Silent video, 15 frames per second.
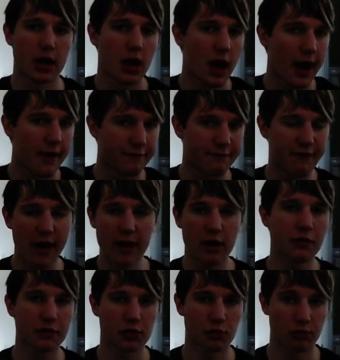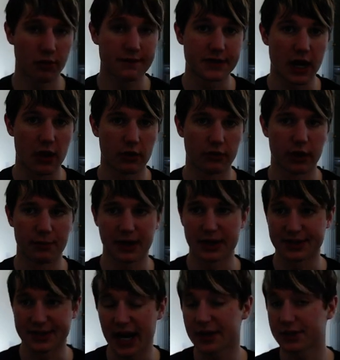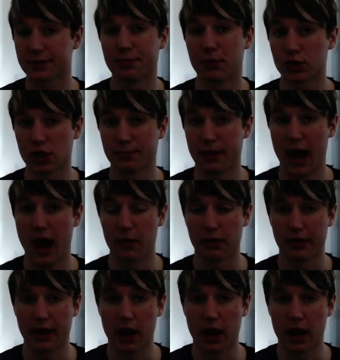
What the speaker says: fight over the Rift Herald there, because there's the pushing power there.